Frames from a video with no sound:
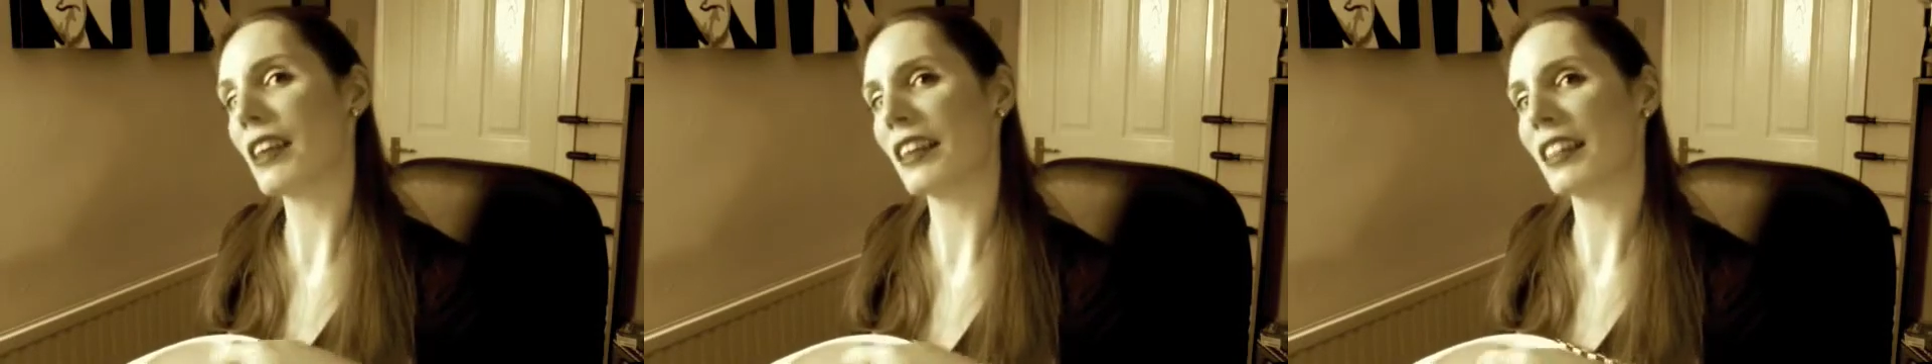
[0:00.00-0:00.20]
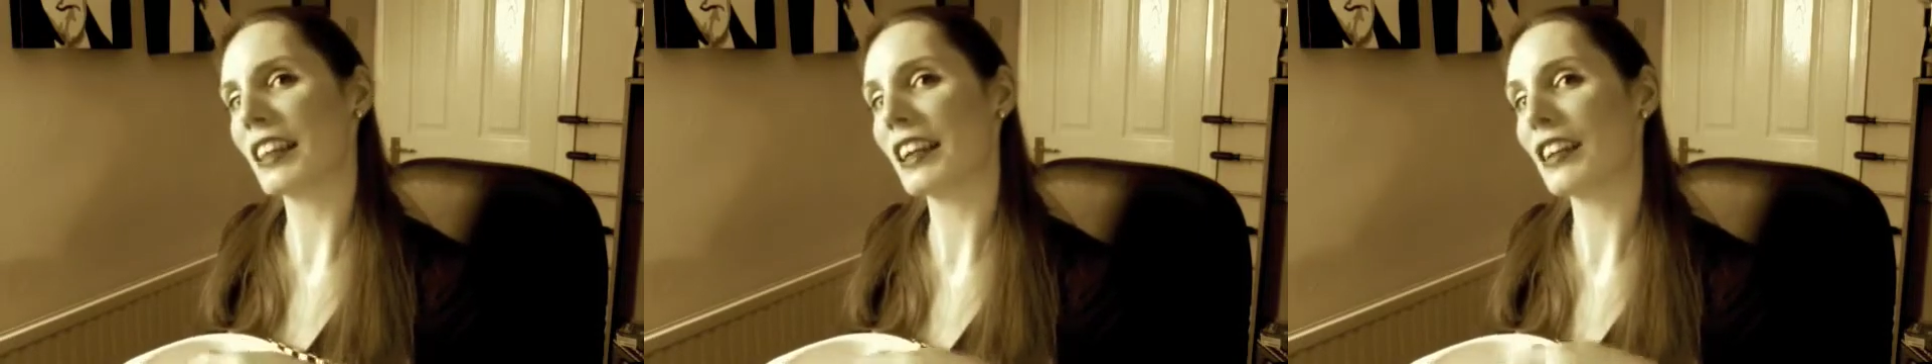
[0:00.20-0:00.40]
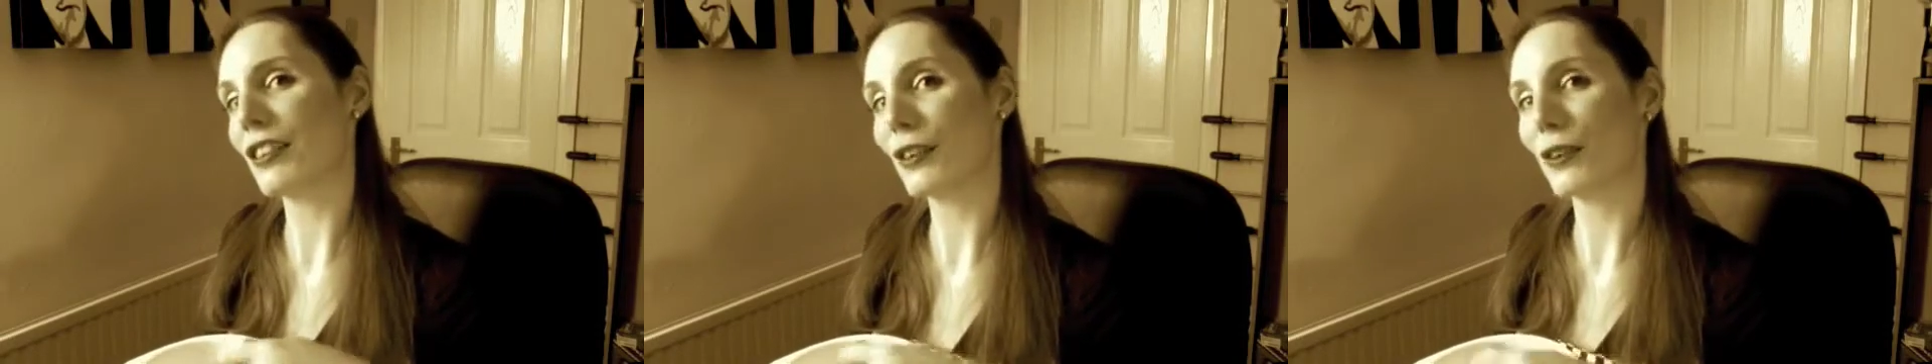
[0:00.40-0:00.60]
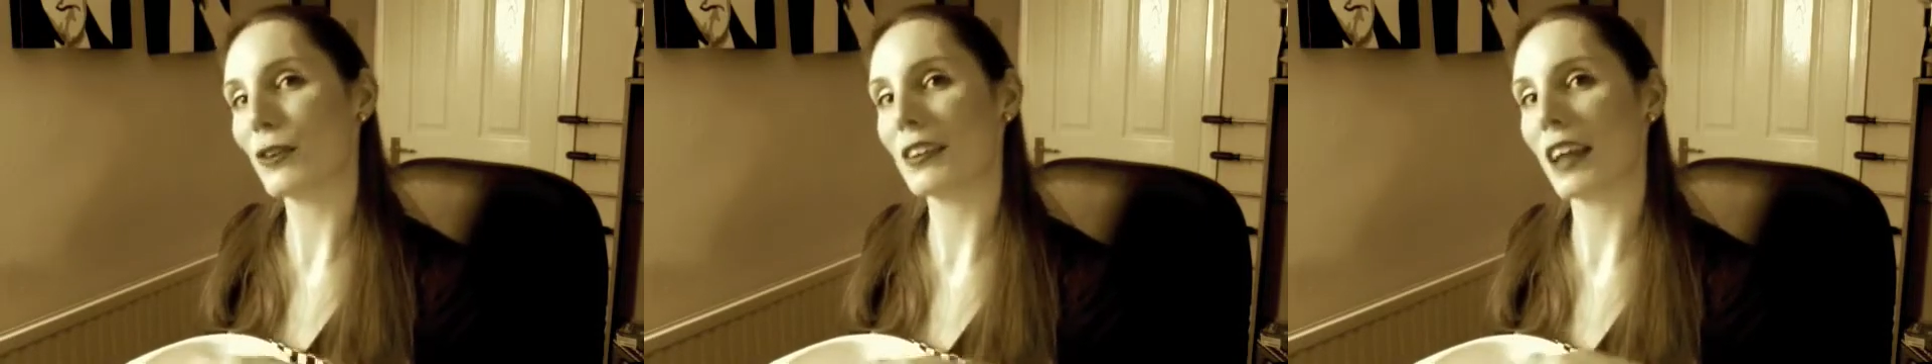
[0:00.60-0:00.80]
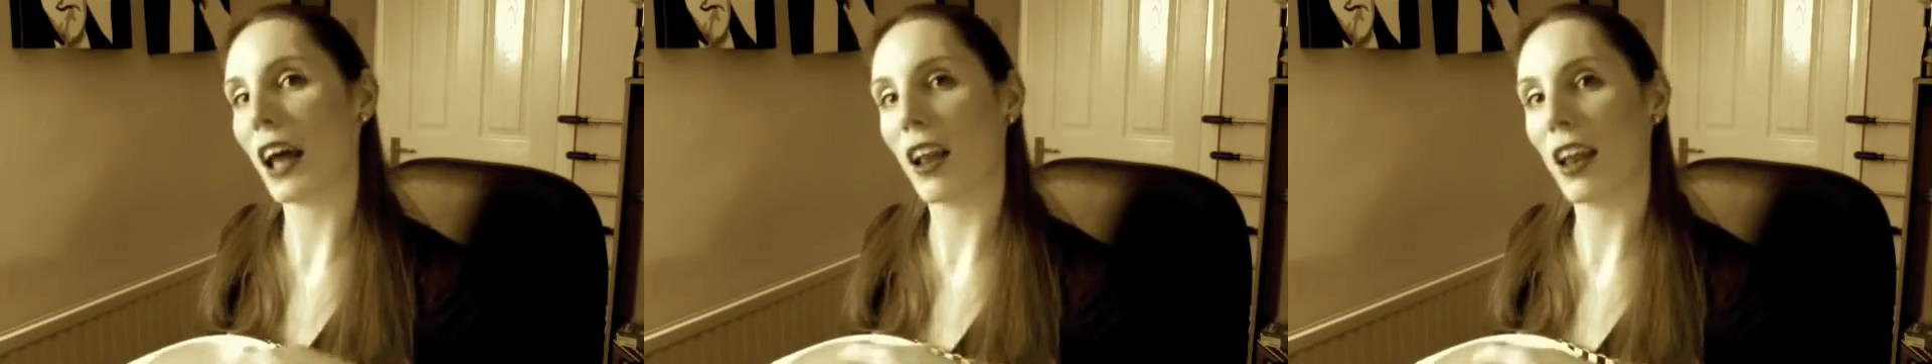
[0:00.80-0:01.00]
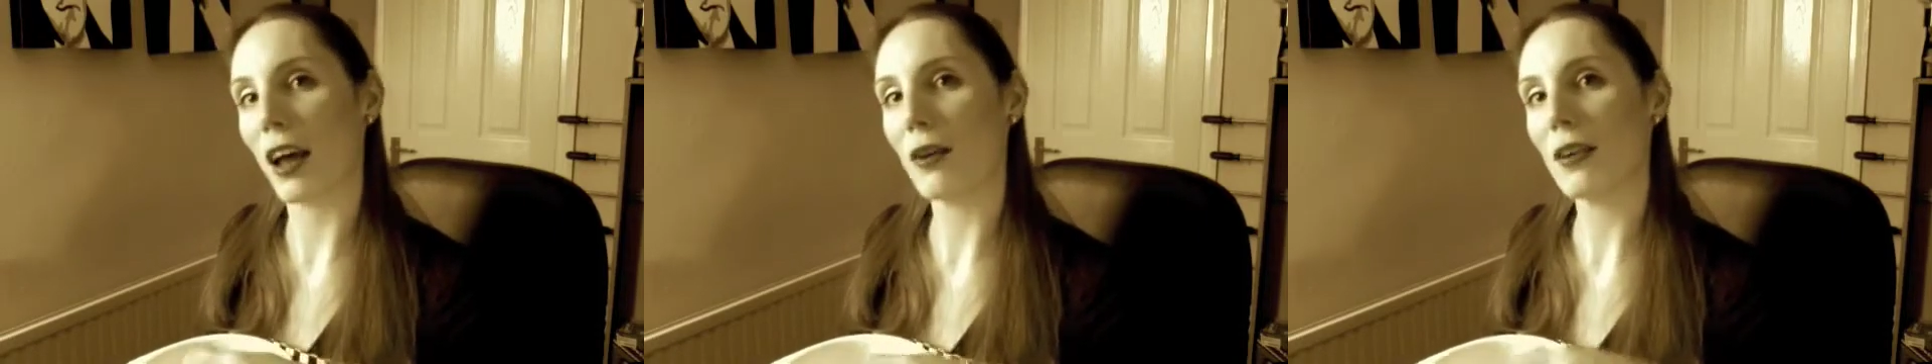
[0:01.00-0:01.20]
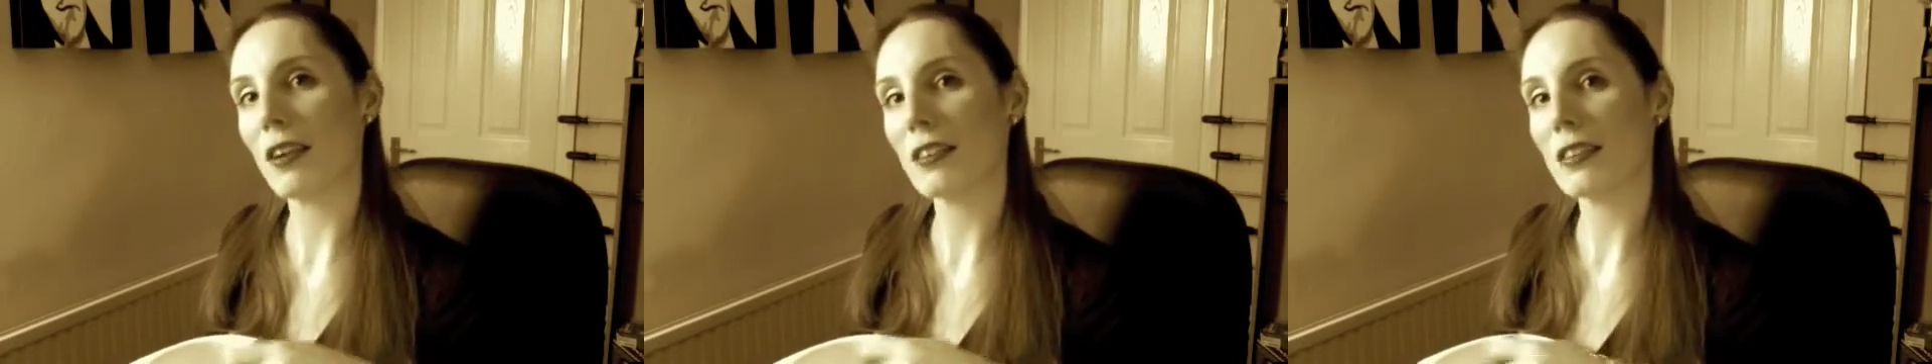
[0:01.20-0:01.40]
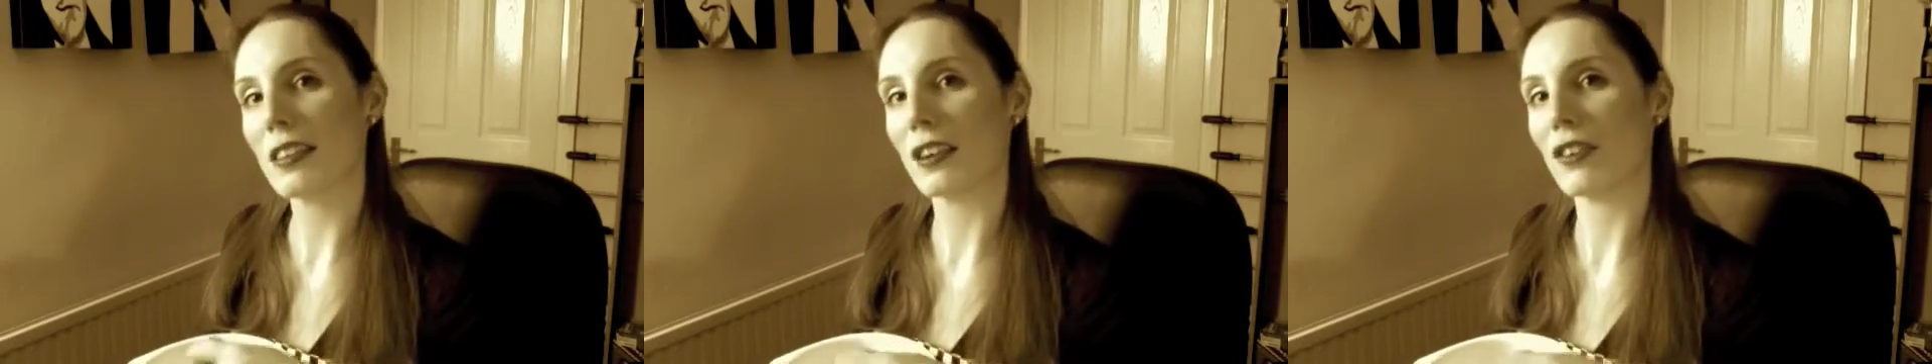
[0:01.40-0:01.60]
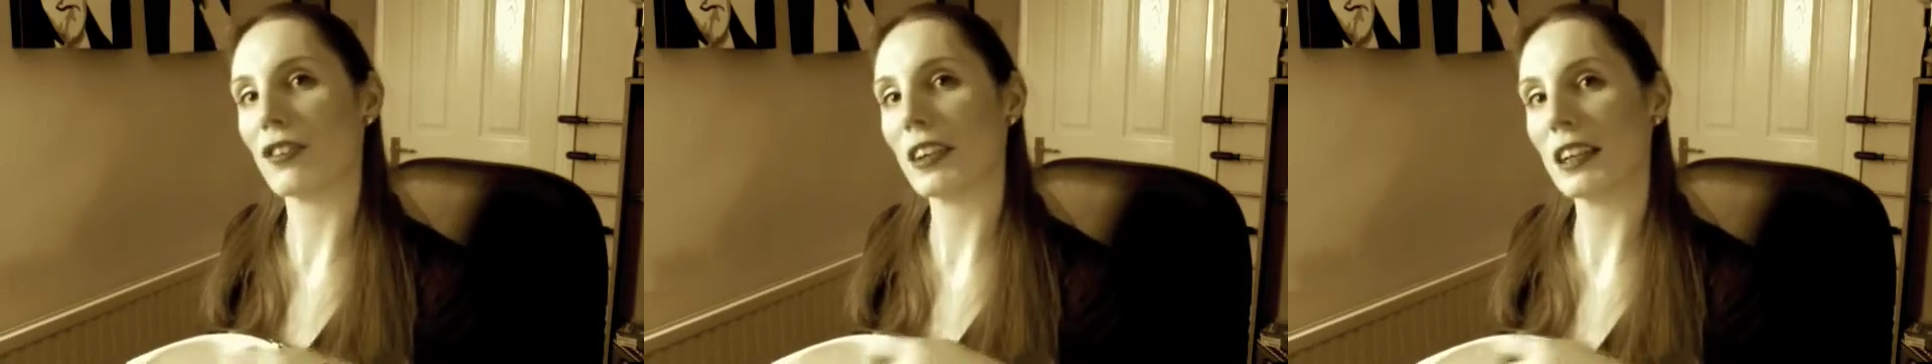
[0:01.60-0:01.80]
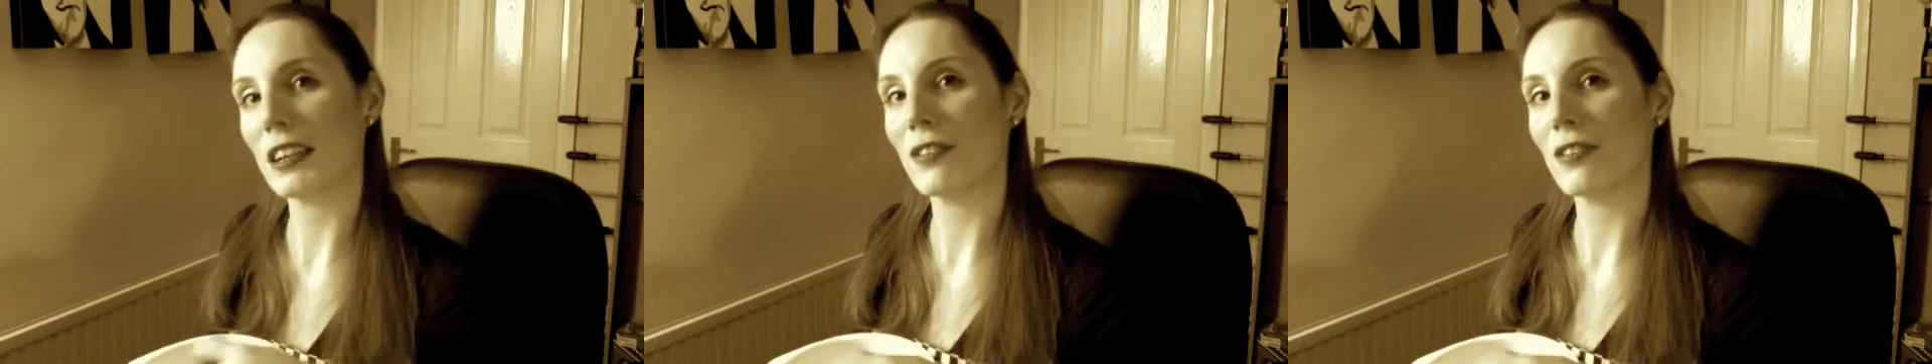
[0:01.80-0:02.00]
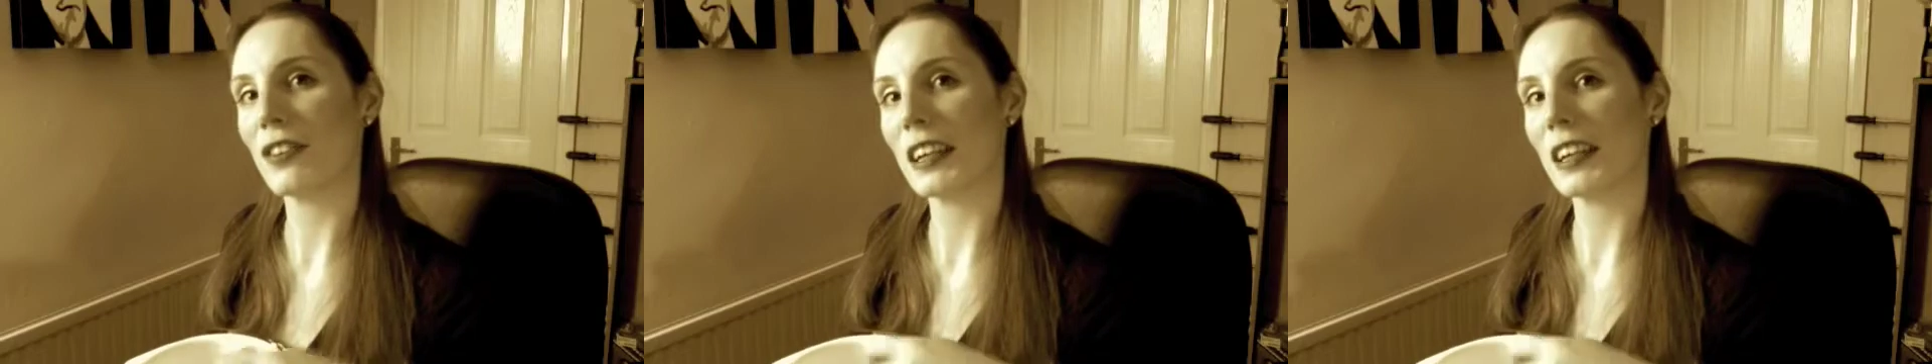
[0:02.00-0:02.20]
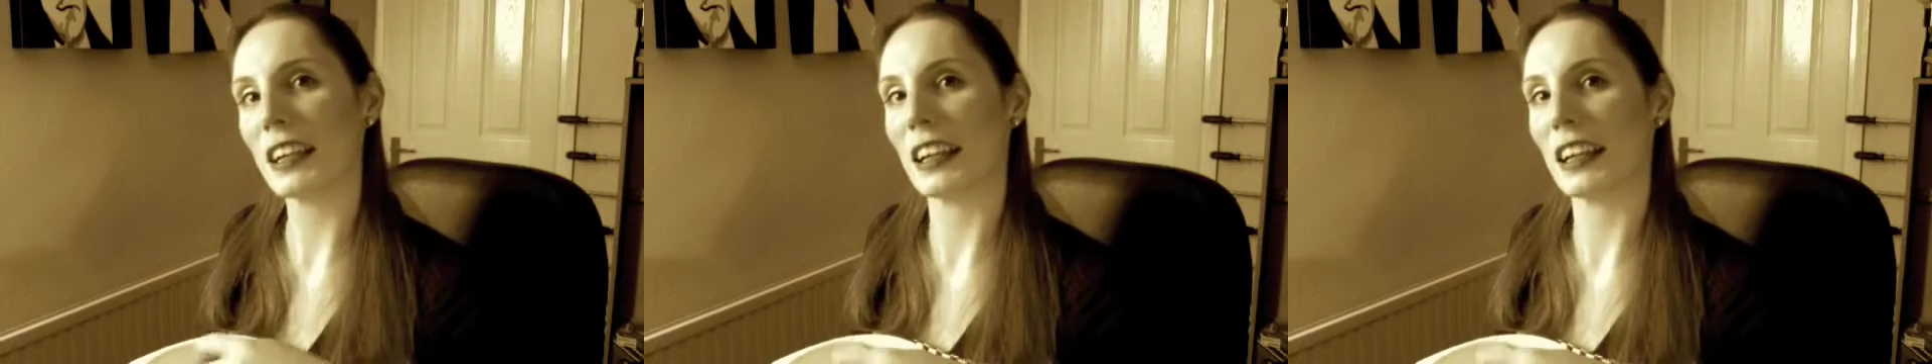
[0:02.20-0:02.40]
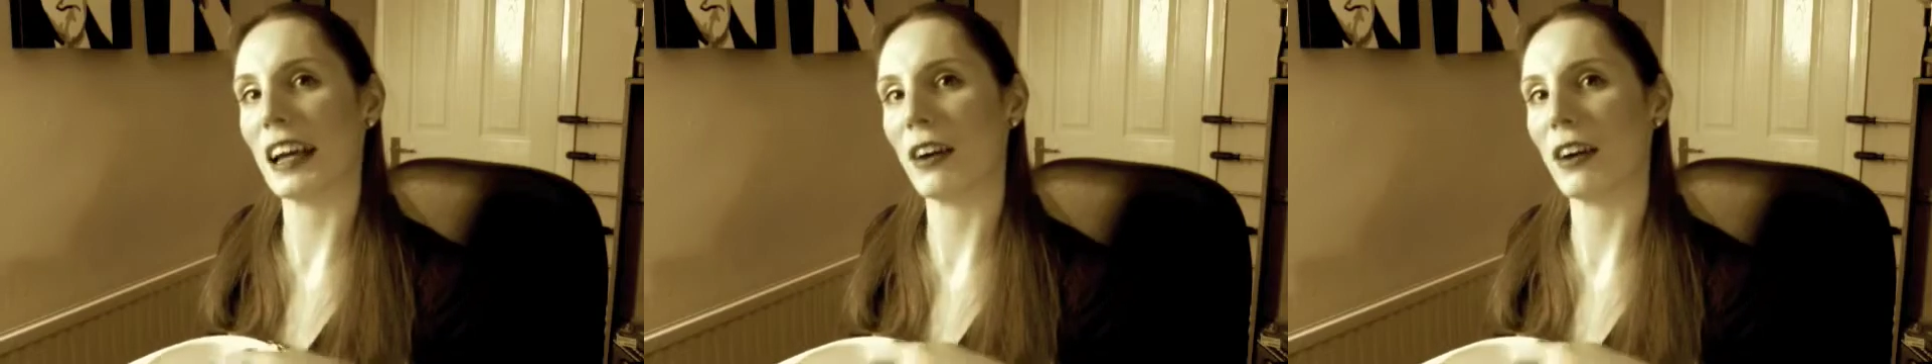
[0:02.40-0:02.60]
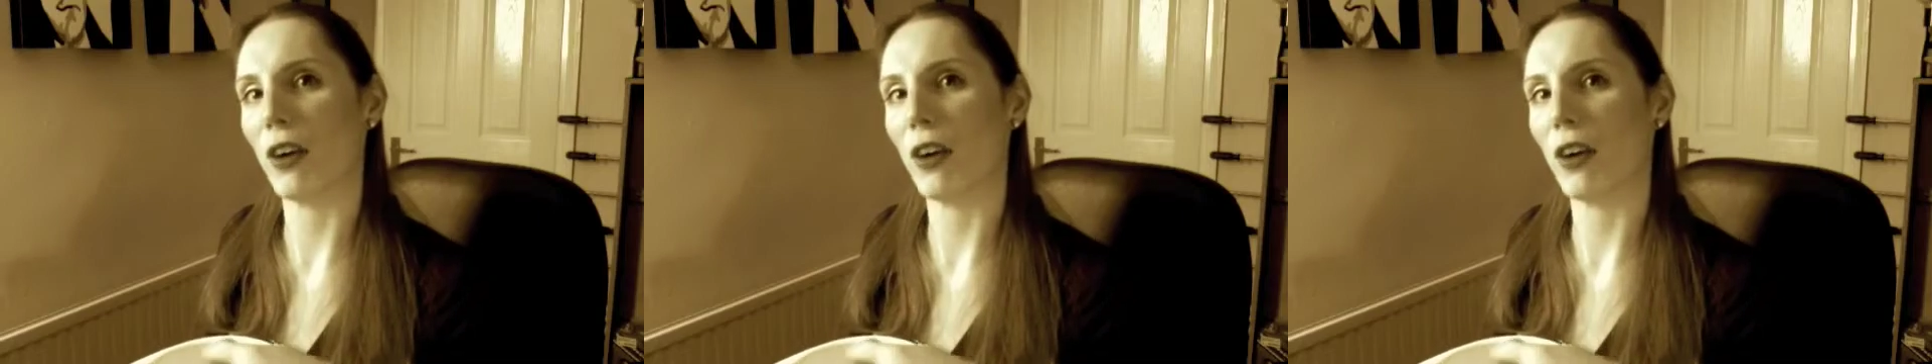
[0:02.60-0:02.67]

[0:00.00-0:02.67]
I think it's called now, Lola's the Green Fingernail,